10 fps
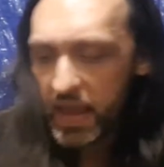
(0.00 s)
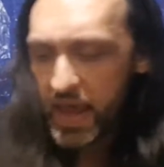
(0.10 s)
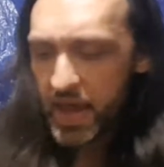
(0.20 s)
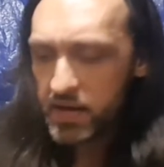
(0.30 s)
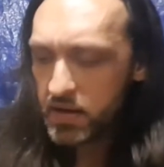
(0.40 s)

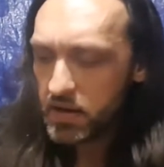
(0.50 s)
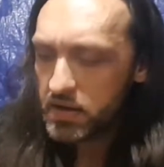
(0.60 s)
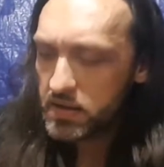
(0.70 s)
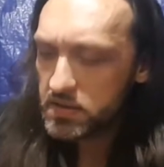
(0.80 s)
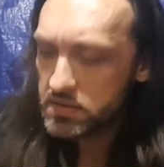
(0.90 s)
And
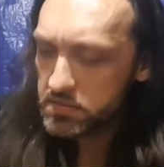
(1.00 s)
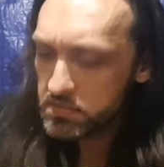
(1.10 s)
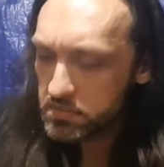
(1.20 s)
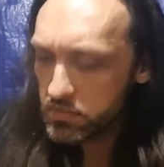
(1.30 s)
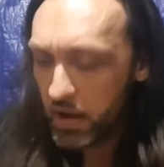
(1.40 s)

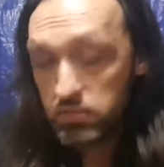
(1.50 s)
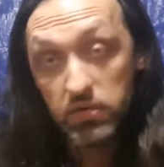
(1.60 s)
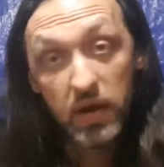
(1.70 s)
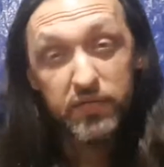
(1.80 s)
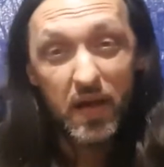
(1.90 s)
wow,
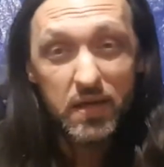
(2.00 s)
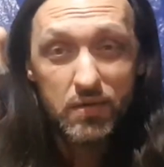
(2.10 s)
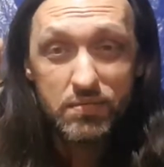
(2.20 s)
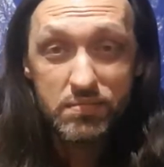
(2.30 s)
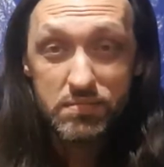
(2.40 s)
great
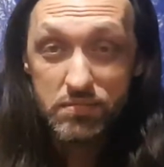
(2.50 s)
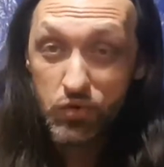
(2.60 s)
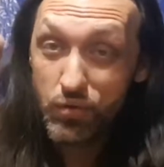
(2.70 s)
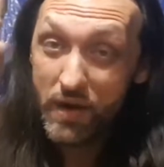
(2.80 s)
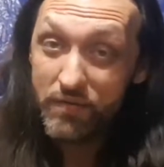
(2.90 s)
value,
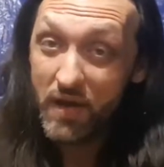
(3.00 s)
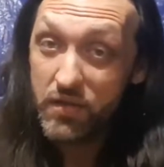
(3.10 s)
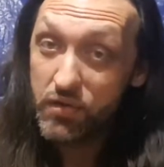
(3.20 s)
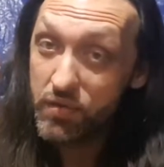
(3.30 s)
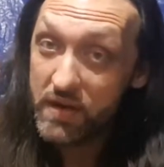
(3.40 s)
great
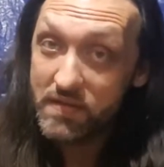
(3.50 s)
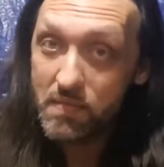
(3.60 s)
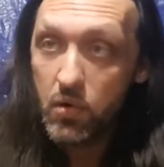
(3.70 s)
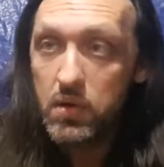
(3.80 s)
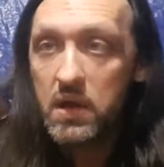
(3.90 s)

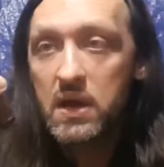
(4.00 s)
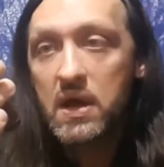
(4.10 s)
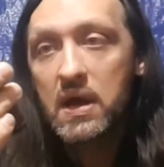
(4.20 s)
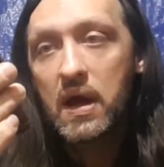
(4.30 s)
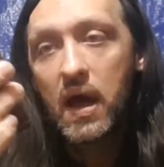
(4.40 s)
smoke.
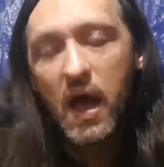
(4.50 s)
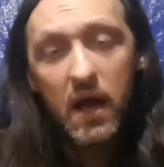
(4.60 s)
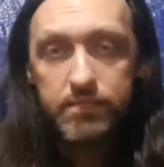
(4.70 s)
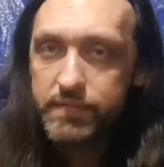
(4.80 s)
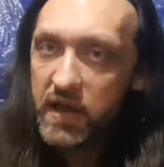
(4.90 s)

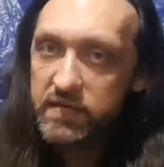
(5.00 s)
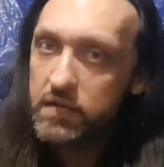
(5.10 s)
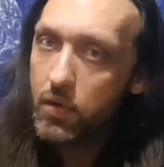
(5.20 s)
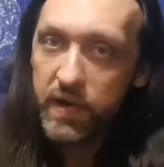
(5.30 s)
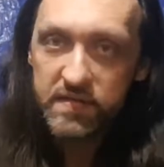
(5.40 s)
As
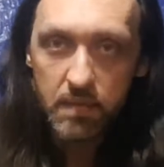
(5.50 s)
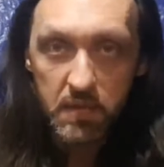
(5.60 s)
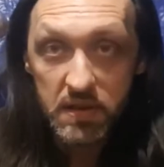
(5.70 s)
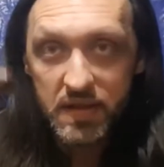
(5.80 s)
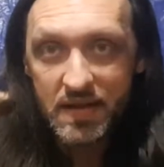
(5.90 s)
always,
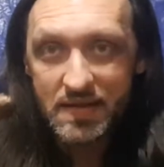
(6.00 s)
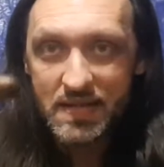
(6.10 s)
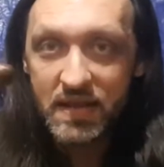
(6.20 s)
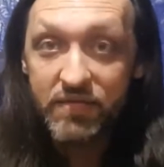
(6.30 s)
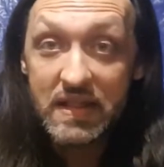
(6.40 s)
I'm gonna
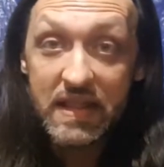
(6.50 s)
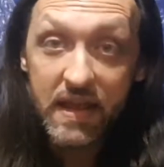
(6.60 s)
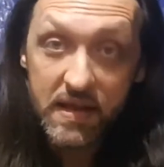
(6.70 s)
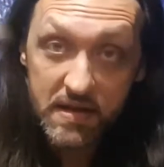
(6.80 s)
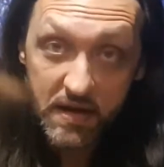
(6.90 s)
leave a
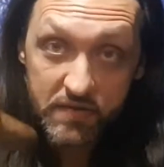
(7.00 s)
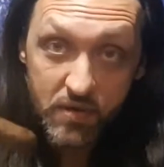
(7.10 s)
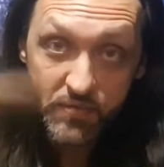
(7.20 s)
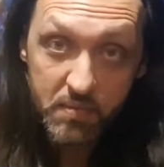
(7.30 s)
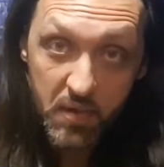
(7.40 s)
link in the
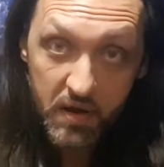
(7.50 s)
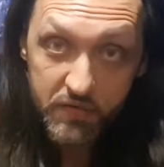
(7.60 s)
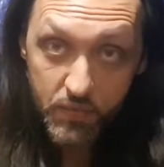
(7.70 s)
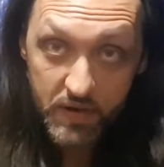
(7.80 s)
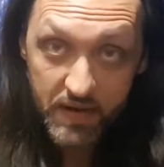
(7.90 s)
description
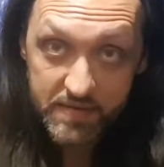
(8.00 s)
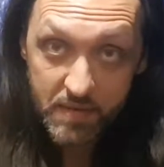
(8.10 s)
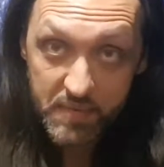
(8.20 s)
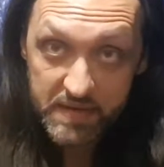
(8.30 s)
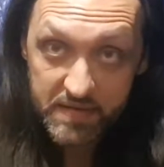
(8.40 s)
box where you guys
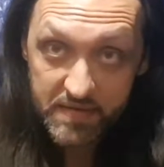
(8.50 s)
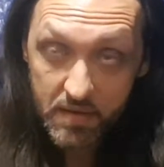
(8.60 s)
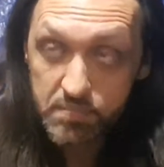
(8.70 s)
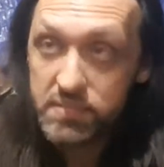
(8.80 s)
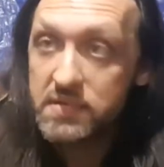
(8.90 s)
can pick this
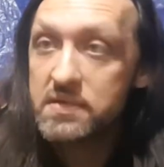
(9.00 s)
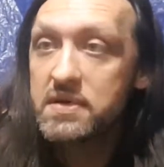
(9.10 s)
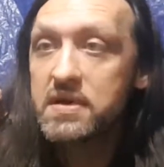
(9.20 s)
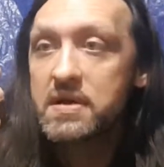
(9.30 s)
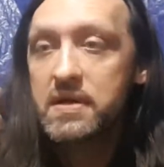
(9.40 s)
up.
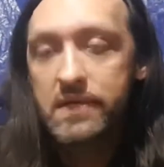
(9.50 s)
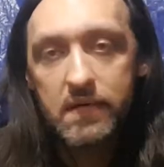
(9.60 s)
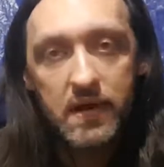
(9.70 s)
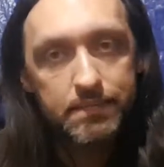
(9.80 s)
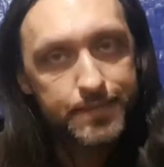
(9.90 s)

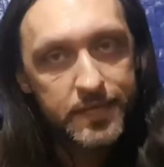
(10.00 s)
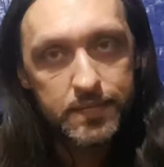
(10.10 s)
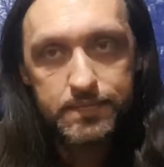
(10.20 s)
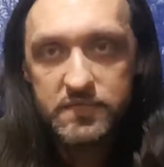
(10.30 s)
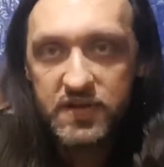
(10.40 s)
Right?
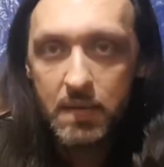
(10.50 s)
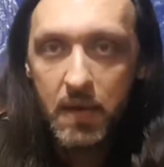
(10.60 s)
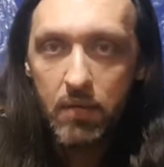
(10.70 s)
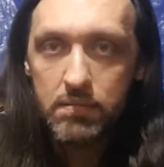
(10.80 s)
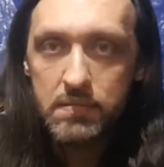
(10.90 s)
So check
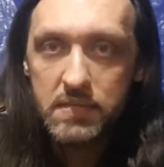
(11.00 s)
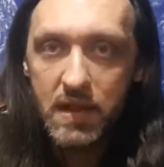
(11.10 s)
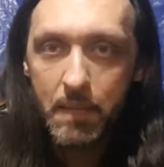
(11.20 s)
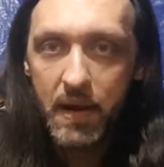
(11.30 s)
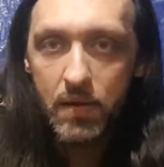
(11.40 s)
them out.
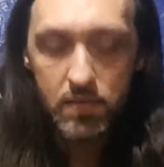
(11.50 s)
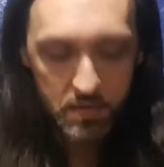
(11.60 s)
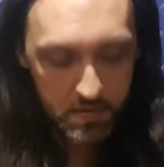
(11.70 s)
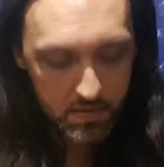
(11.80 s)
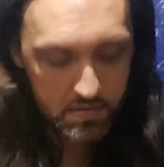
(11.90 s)
Let me know
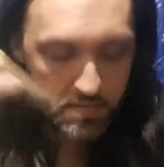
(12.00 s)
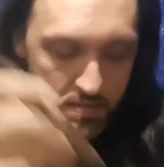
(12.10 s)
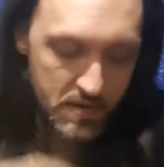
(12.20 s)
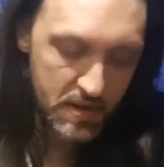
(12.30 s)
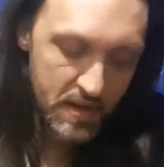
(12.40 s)

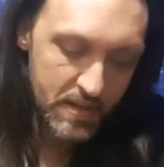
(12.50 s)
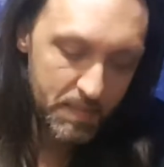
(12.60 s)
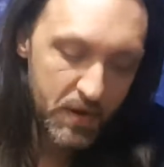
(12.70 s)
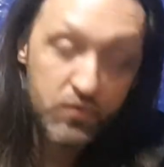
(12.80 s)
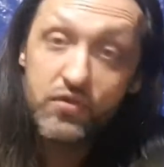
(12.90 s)

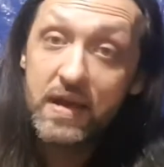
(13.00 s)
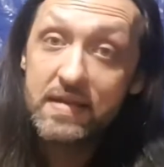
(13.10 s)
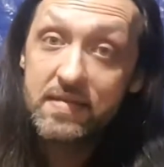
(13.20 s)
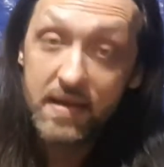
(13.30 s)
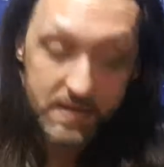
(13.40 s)
what you
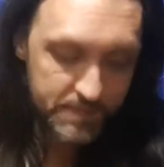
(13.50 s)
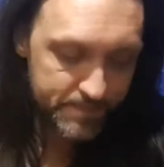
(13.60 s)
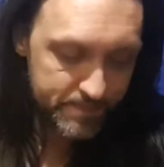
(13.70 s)
guys think.